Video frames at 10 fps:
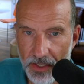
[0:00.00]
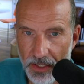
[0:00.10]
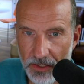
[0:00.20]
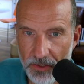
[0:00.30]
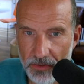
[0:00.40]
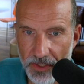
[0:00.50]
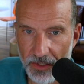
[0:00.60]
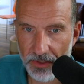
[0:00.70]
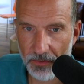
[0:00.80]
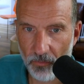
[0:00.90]
and you
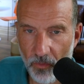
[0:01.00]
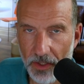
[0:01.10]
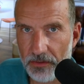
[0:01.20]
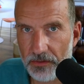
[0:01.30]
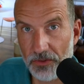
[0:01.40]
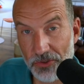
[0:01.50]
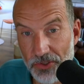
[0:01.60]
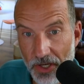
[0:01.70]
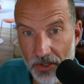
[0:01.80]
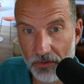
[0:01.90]
tell it what to
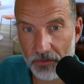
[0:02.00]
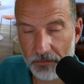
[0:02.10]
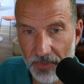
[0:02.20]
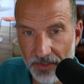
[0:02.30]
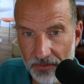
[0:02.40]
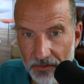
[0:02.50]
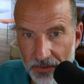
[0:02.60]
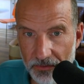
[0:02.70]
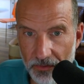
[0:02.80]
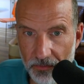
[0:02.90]
show basically.
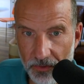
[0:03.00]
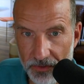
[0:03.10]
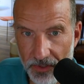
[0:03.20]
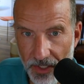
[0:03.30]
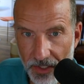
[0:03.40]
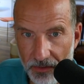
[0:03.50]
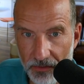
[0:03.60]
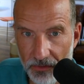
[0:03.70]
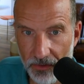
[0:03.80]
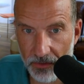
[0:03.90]
So we're saying,
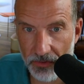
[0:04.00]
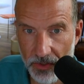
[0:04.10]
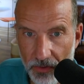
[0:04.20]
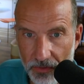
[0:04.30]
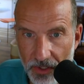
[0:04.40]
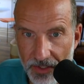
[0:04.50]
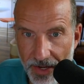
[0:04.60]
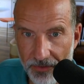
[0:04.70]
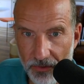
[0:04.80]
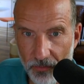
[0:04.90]
look, show the
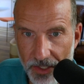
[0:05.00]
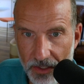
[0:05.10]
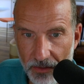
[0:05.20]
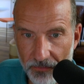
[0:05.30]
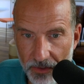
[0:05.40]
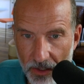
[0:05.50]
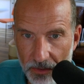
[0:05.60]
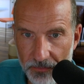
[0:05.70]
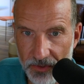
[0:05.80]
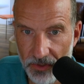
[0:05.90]
day of the week of
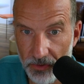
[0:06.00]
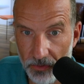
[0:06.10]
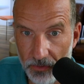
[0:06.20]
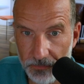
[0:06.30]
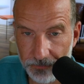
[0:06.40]
column two.